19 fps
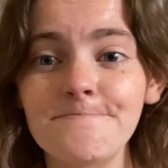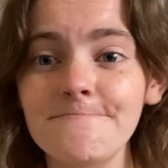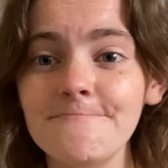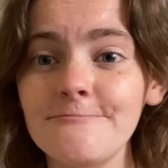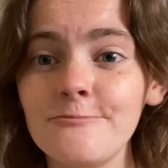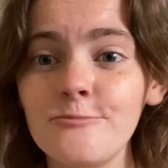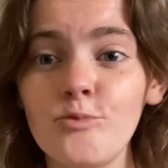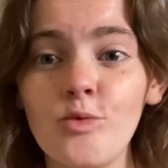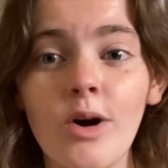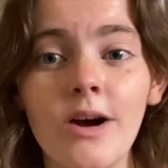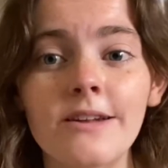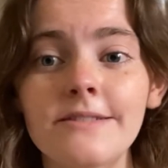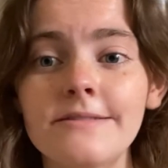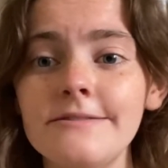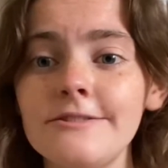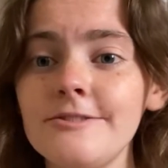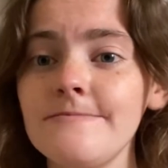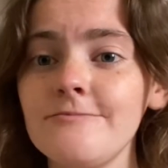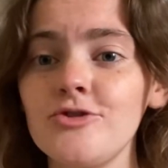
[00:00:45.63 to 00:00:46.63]

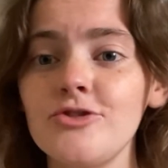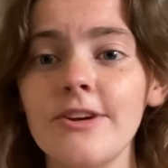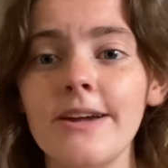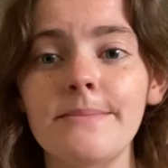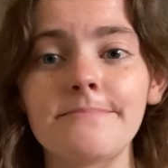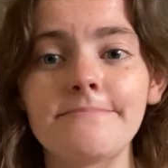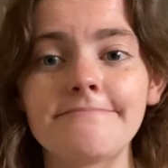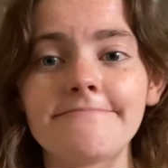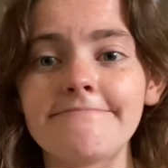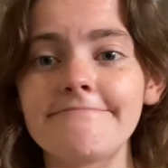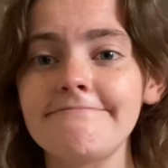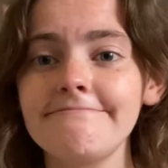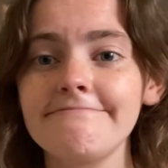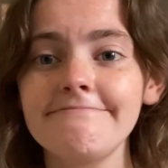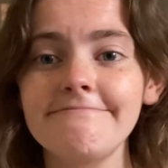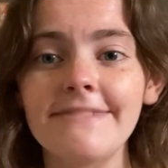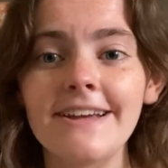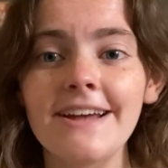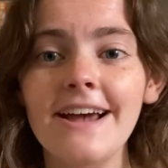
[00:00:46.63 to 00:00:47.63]
one trip.
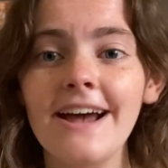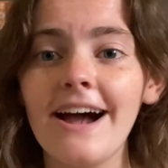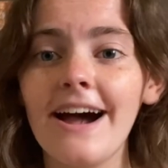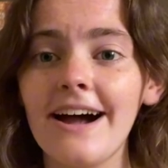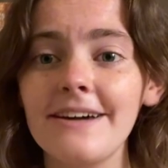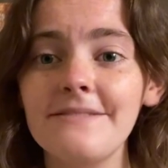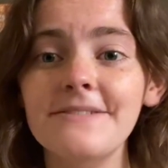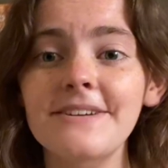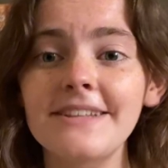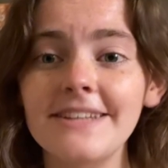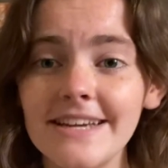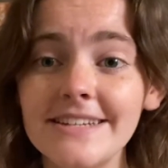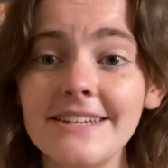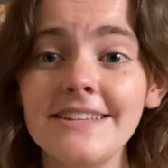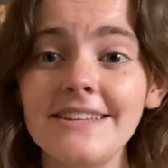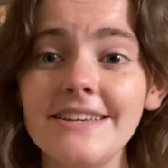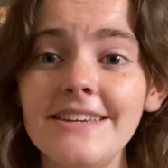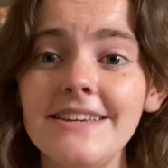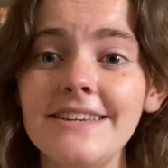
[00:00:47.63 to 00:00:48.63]
I've
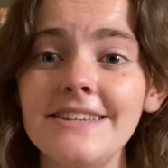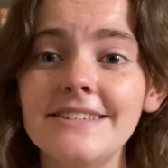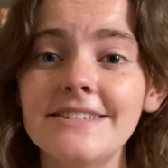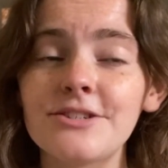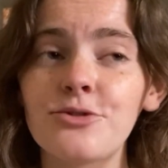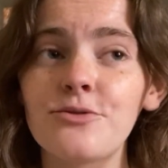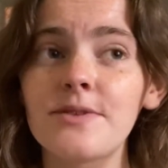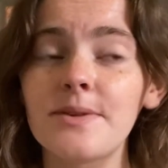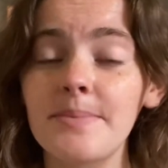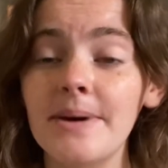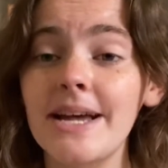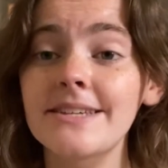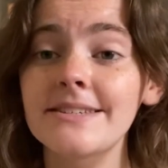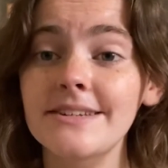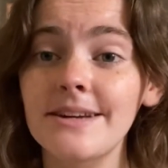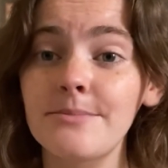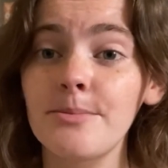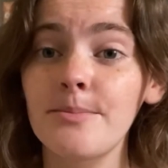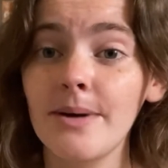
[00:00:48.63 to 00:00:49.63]
collected these over the past
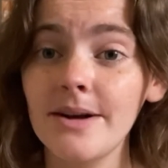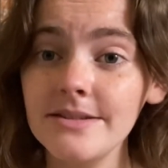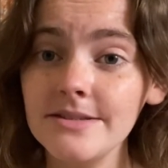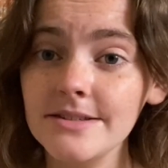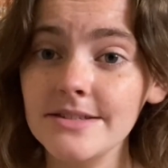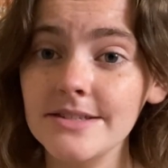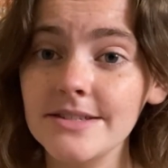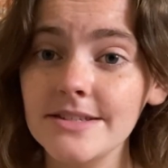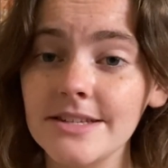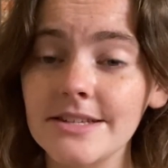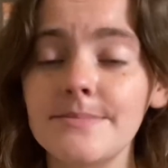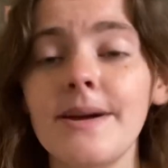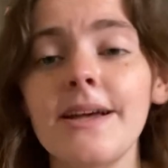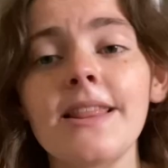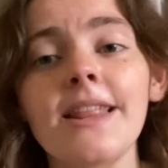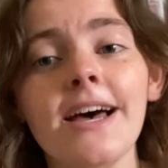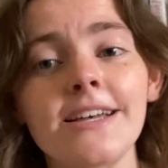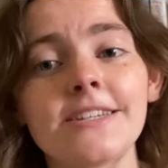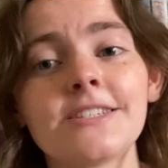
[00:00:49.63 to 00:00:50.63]
couple months since my
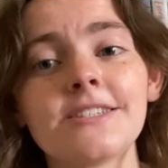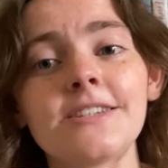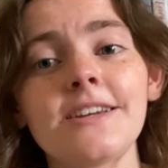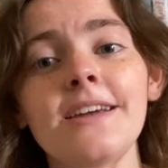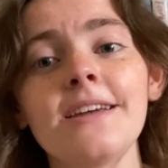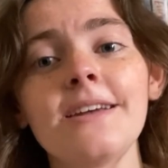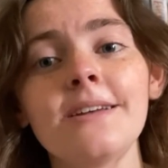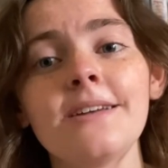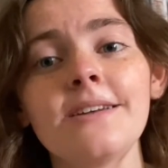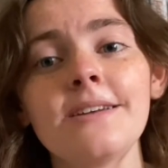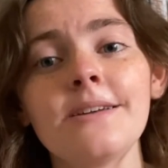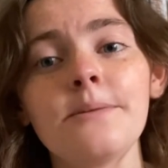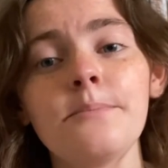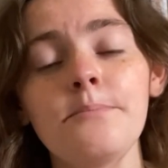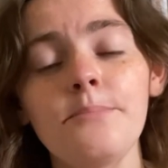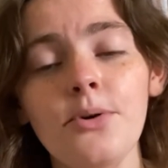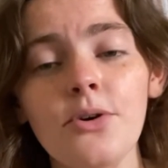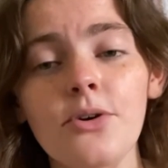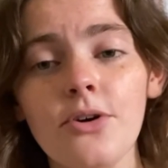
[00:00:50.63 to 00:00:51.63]
last
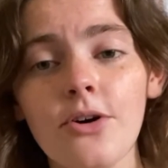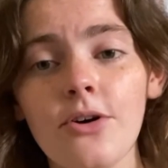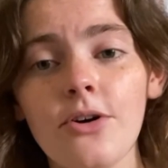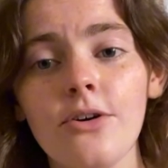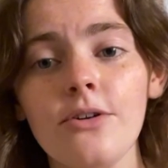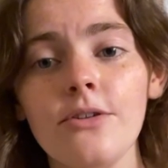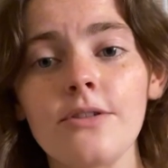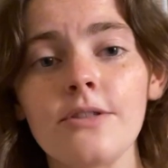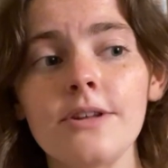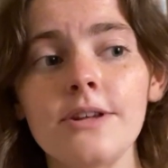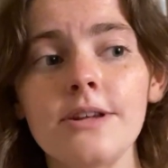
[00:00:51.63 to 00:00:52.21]
book haul.